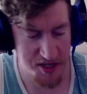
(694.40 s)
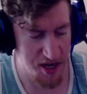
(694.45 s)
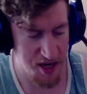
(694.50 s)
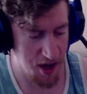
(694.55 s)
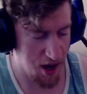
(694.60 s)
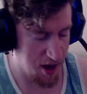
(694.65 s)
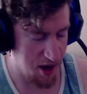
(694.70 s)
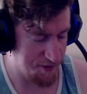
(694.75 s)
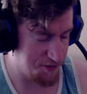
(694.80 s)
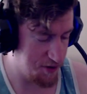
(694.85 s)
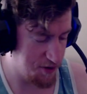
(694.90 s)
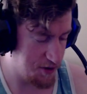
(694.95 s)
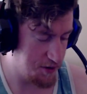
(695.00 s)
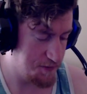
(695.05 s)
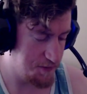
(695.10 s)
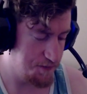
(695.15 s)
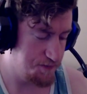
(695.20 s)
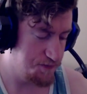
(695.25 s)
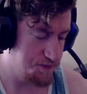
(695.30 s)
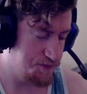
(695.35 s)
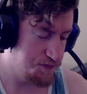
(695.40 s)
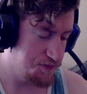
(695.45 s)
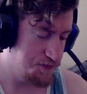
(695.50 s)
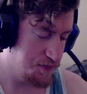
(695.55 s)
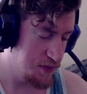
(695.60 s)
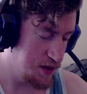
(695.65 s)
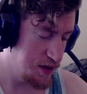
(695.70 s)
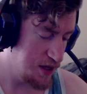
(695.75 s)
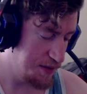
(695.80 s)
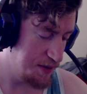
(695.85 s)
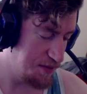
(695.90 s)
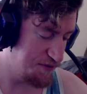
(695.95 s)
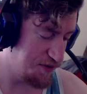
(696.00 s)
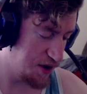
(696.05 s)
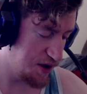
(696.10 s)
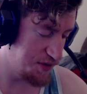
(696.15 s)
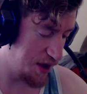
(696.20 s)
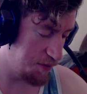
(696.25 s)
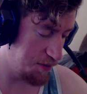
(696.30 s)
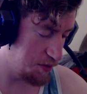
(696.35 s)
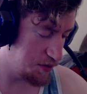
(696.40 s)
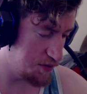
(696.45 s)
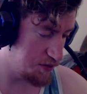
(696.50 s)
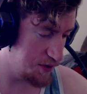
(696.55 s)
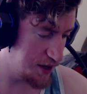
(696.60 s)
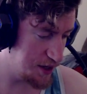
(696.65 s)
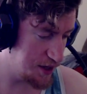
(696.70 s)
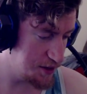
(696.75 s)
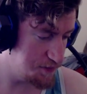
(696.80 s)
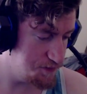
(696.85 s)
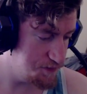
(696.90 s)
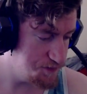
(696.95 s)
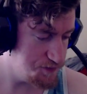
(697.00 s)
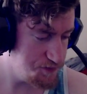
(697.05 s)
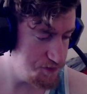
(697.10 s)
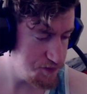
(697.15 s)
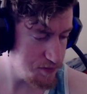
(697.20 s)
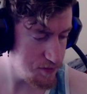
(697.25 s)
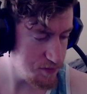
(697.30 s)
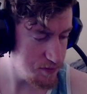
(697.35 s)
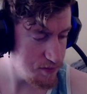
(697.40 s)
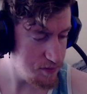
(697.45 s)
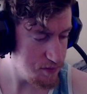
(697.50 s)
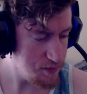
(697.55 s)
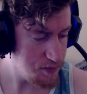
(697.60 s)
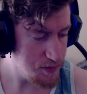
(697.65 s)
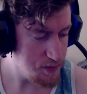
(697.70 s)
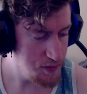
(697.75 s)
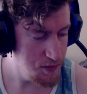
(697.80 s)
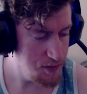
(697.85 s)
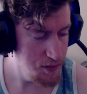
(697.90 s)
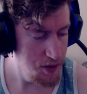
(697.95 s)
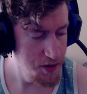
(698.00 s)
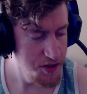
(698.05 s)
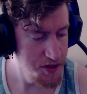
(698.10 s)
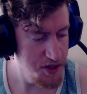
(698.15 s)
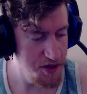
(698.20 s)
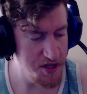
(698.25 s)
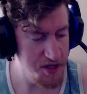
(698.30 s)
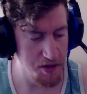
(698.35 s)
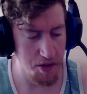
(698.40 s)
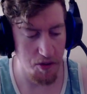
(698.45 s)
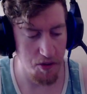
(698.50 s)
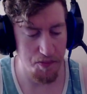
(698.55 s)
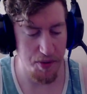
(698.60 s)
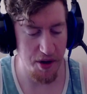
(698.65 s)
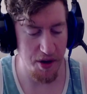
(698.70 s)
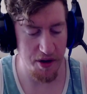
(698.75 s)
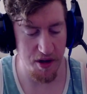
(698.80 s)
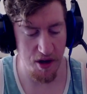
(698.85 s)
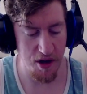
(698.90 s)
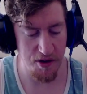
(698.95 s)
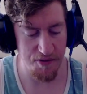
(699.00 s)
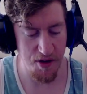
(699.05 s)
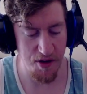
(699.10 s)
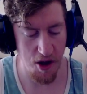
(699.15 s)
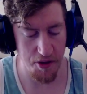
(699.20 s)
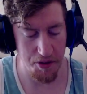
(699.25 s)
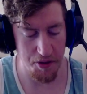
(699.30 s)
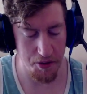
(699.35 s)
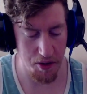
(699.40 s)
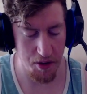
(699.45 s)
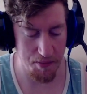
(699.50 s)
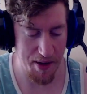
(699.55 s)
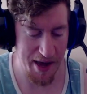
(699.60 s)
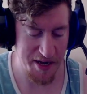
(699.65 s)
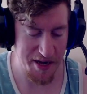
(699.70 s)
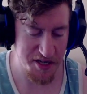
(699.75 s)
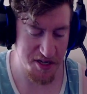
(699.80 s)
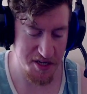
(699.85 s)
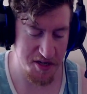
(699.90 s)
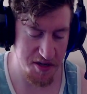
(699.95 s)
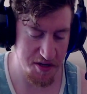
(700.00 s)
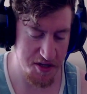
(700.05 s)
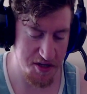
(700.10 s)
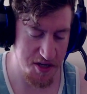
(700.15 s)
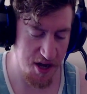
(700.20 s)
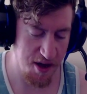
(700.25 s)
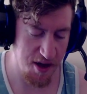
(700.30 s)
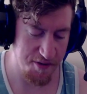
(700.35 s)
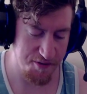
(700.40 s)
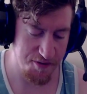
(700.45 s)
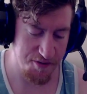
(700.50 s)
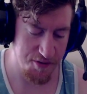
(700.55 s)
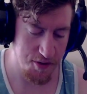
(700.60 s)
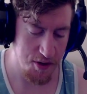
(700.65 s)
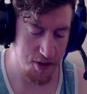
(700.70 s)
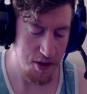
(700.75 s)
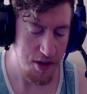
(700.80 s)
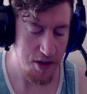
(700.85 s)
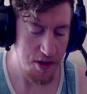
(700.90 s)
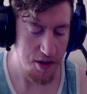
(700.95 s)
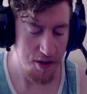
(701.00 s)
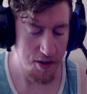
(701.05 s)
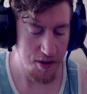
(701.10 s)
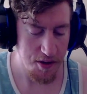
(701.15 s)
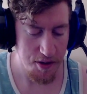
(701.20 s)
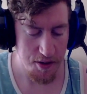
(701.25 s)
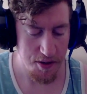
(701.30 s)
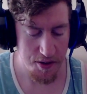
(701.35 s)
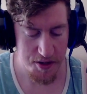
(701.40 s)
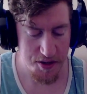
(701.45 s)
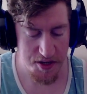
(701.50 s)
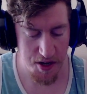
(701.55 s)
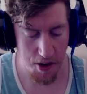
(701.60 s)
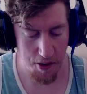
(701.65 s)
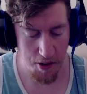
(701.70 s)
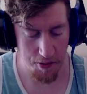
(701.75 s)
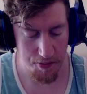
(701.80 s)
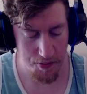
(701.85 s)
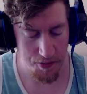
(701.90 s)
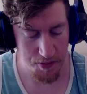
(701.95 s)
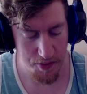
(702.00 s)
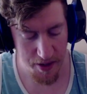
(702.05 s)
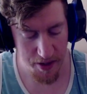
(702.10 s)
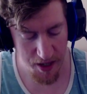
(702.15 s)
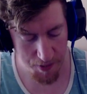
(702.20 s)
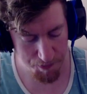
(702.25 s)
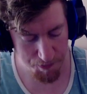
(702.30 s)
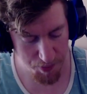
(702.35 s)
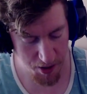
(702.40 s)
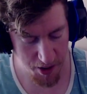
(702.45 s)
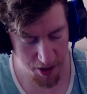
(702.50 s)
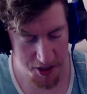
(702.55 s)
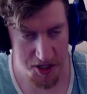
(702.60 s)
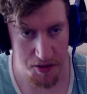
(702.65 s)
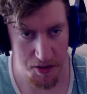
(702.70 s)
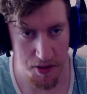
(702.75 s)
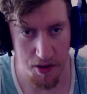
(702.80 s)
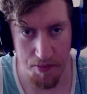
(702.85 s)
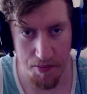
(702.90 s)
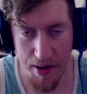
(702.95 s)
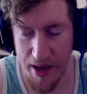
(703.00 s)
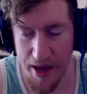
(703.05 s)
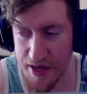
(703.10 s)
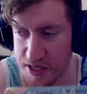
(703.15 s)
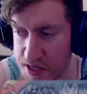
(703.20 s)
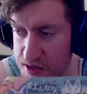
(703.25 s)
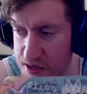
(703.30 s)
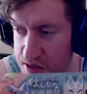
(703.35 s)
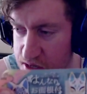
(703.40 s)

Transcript: they offer. Let me find that real quick here's a little book of all the little masks and stuff. So I got a bunch of little masks and